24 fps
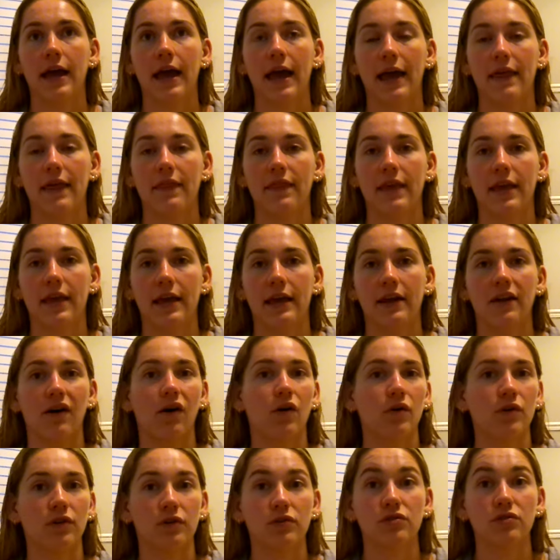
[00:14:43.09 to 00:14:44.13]
and then
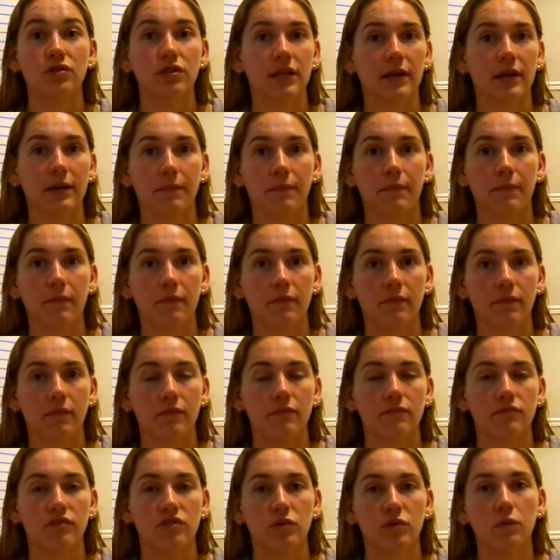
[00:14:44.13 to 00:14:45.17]
I'll usually
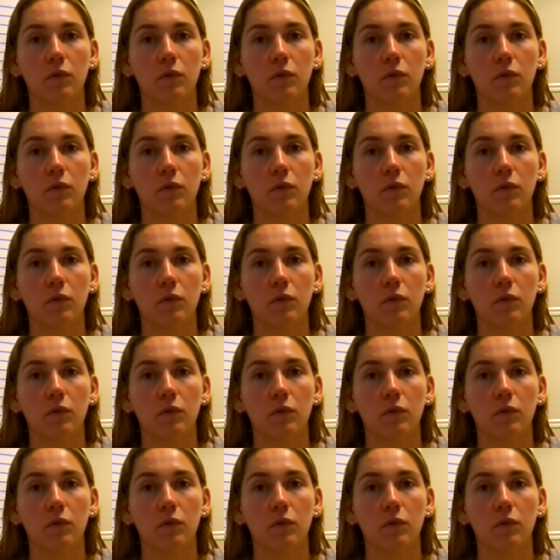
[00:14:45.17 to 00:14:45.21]
do